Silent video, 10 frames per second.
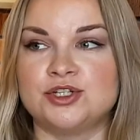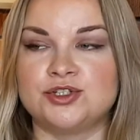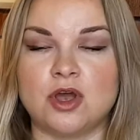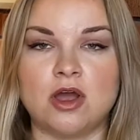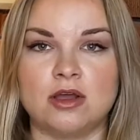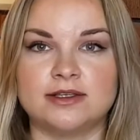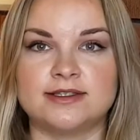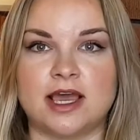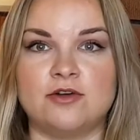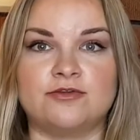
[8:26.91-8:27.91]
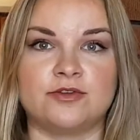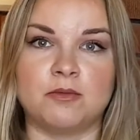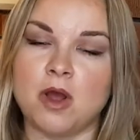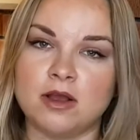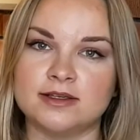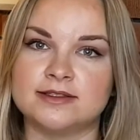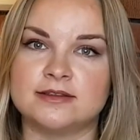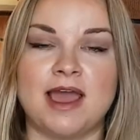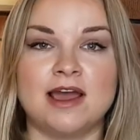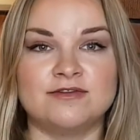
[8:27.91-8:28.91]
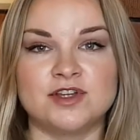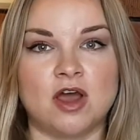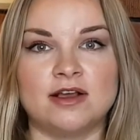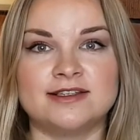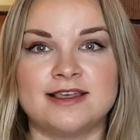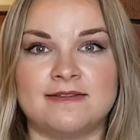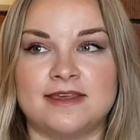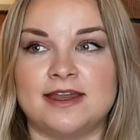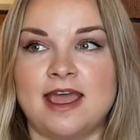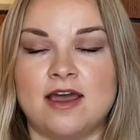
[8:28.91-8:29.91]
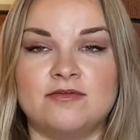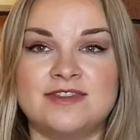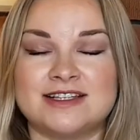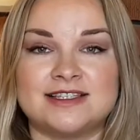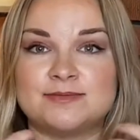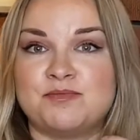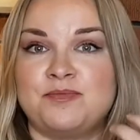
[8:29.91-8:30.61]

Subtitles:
dogs out for walks have dogs that then have this